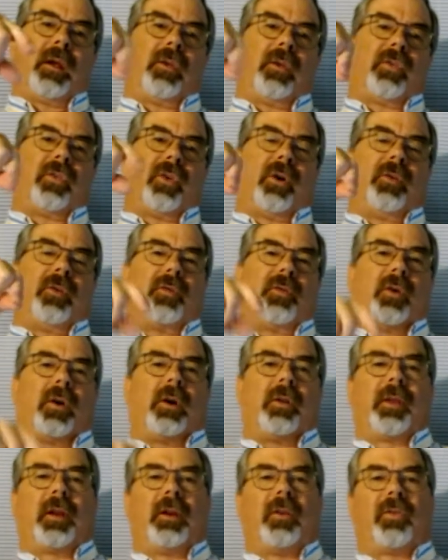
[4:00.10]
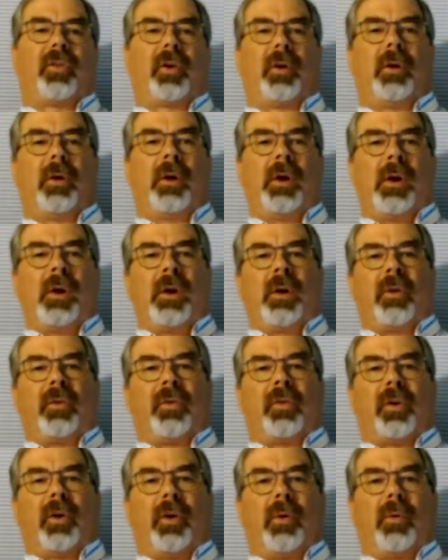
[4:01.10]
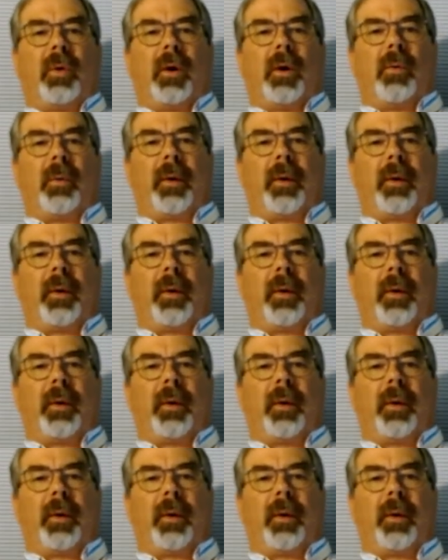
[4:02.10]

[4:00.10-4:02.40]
so forth. And so what